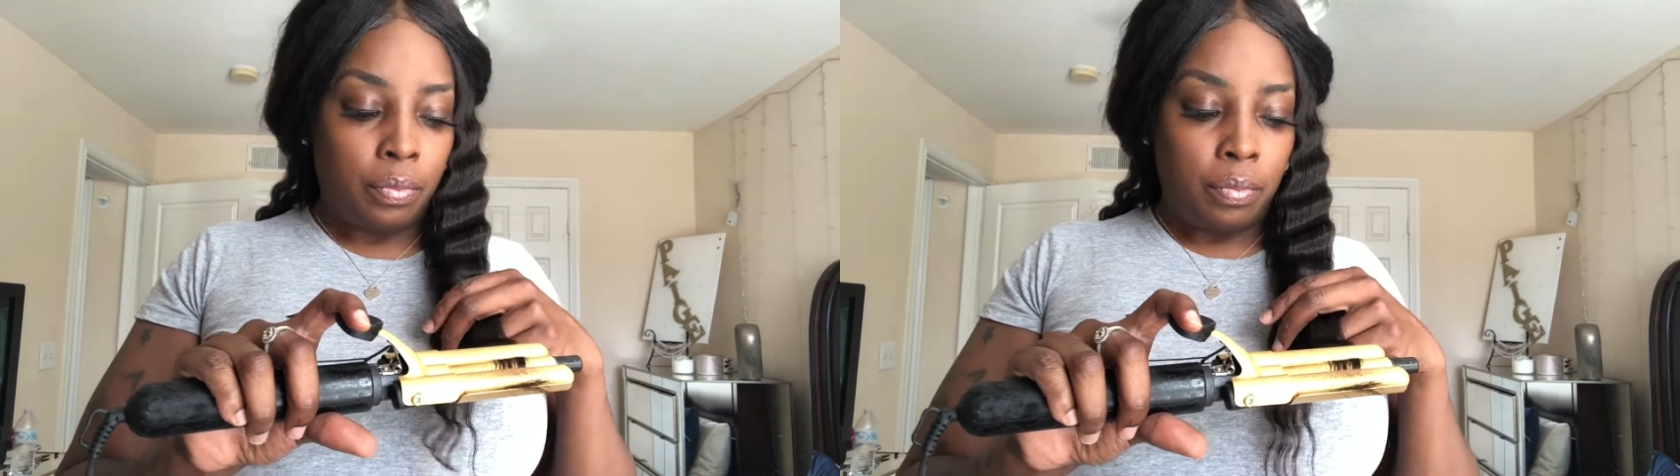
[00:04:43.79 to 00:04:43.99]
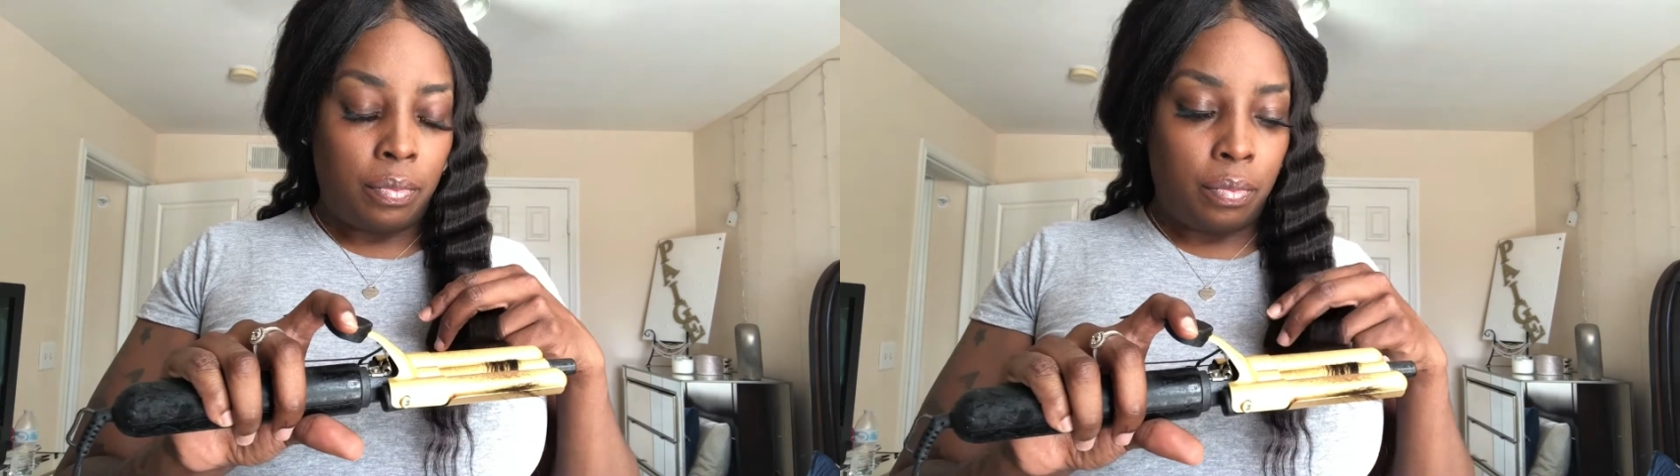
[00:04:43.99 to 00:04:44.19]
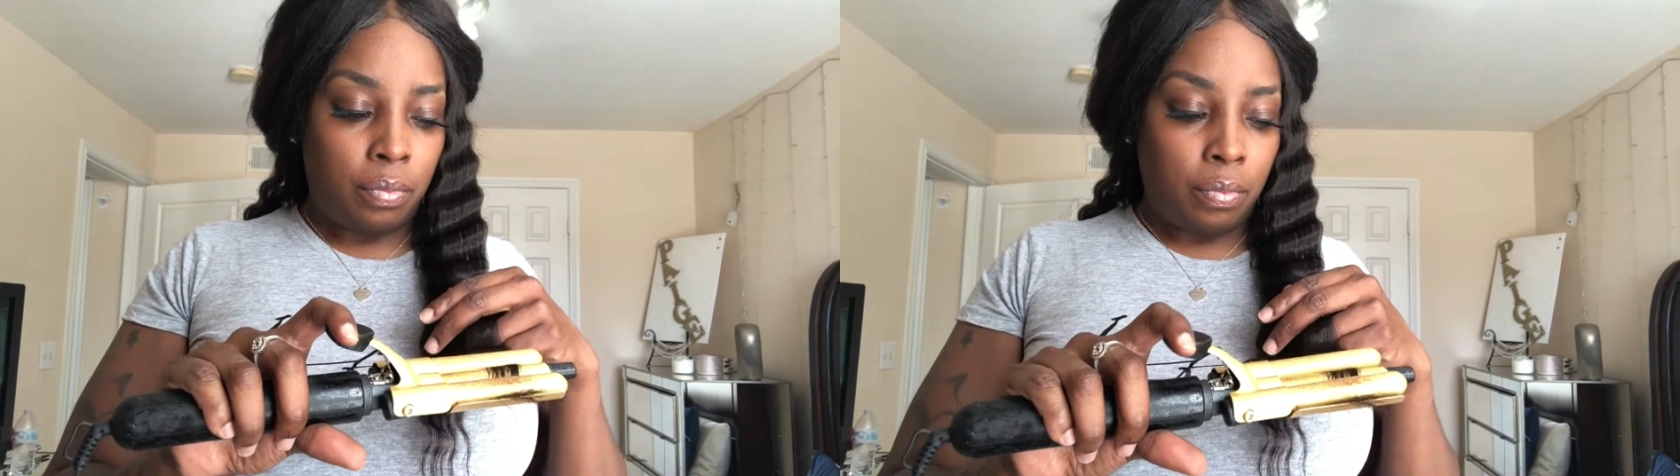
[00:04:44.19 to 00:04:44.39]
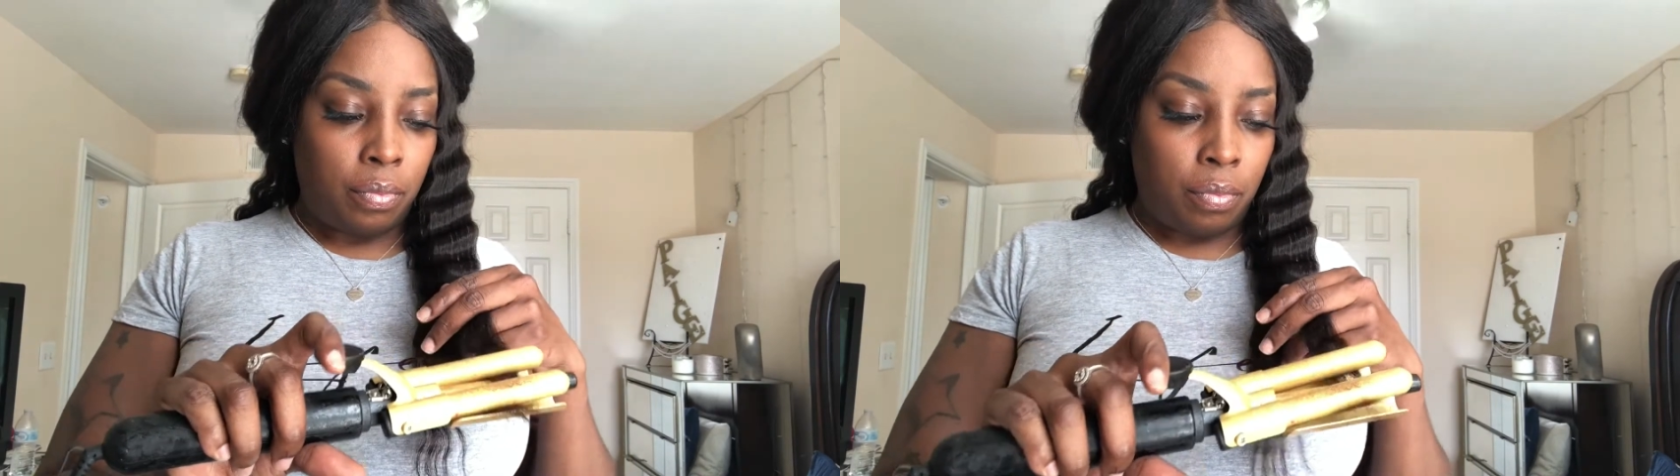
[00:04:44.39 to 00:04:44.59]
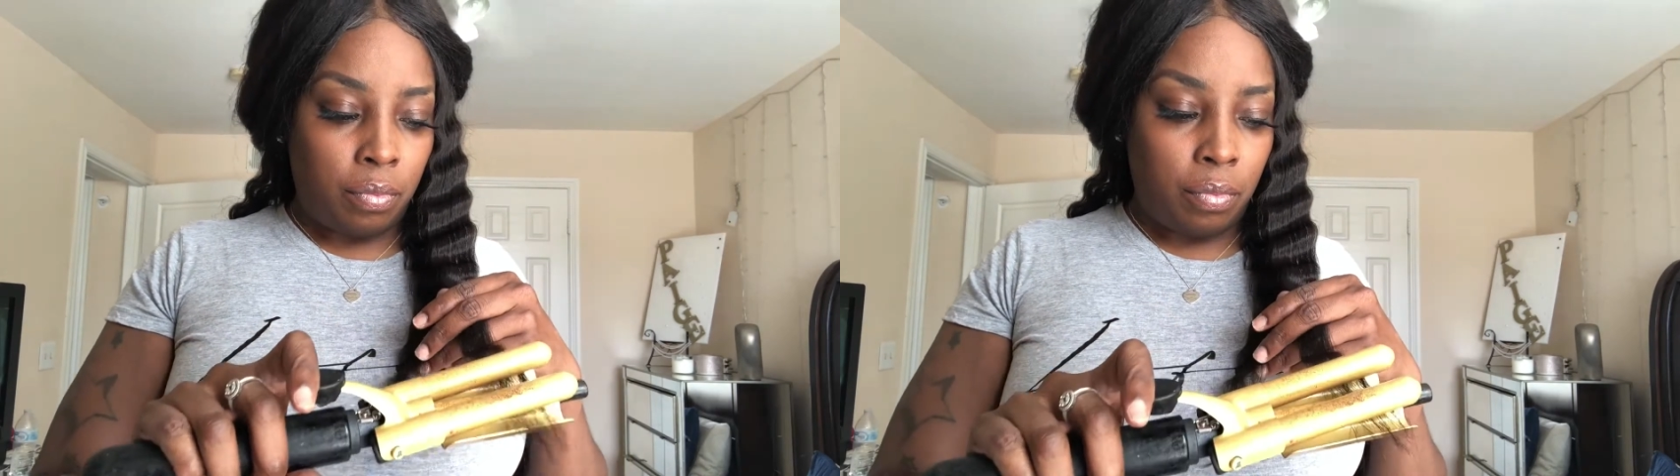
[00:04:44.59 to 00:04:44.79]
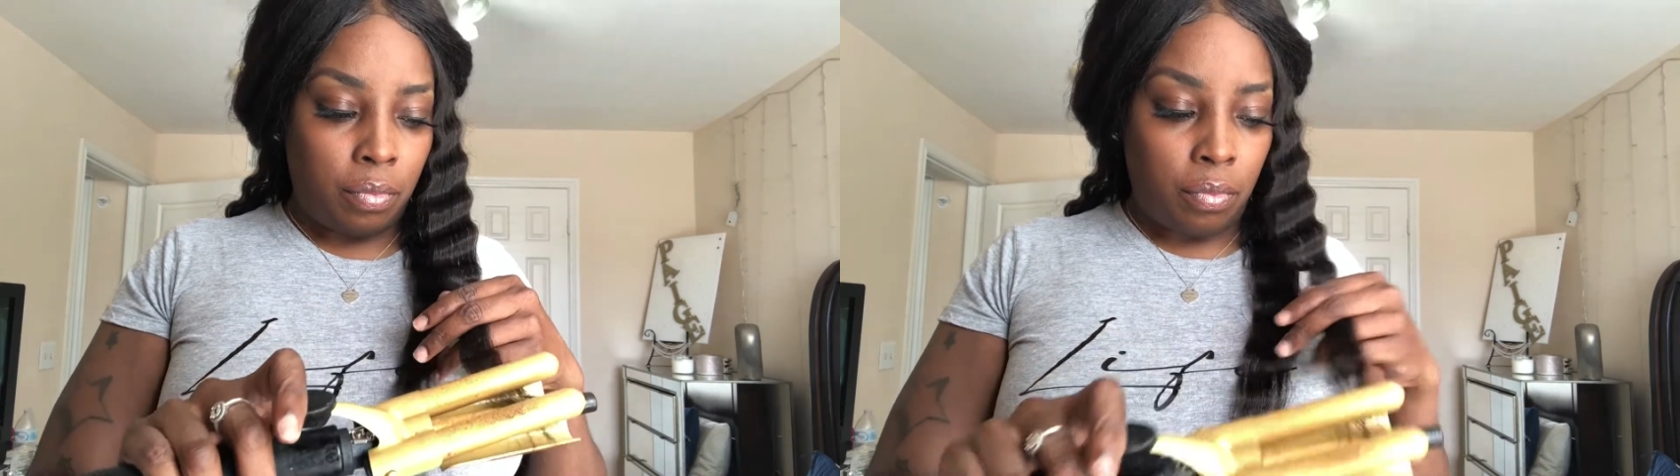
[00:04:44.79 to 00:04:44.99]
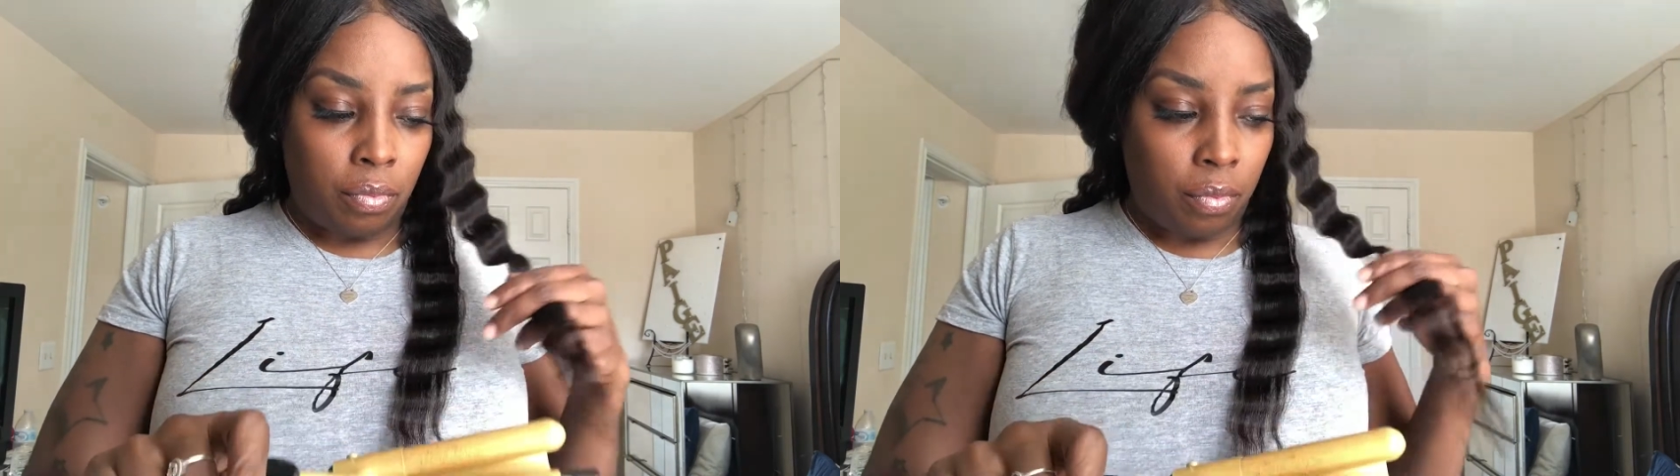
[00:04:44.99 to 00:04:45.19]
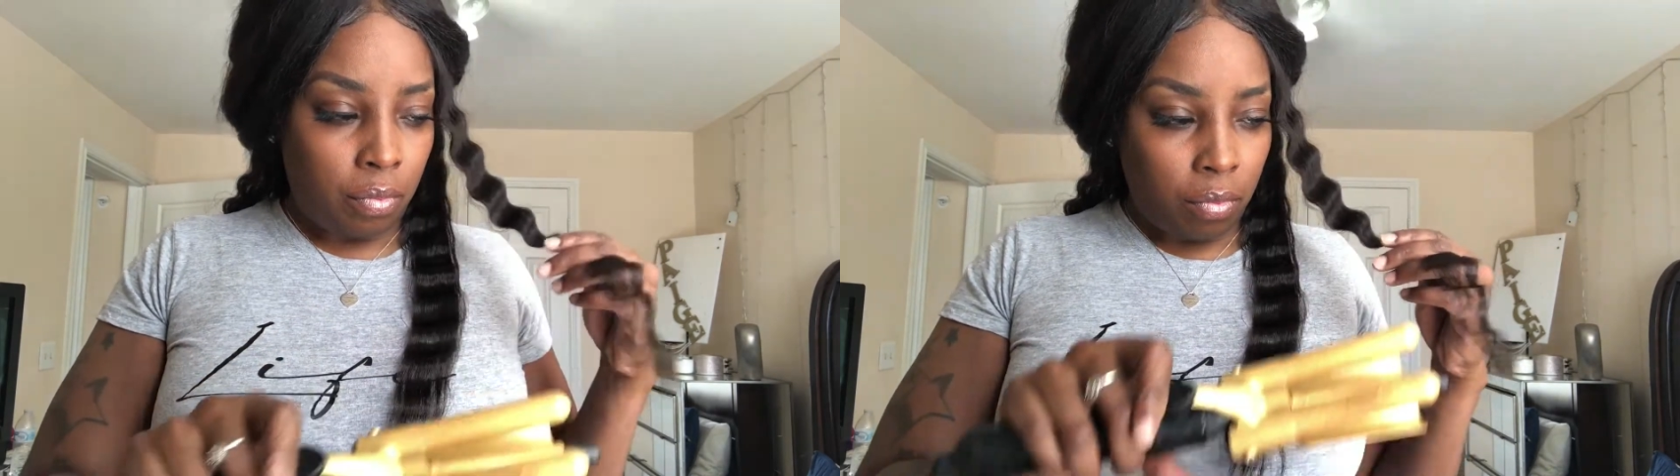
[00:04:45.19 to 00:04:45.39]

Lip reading: I used Tresemme and Garnier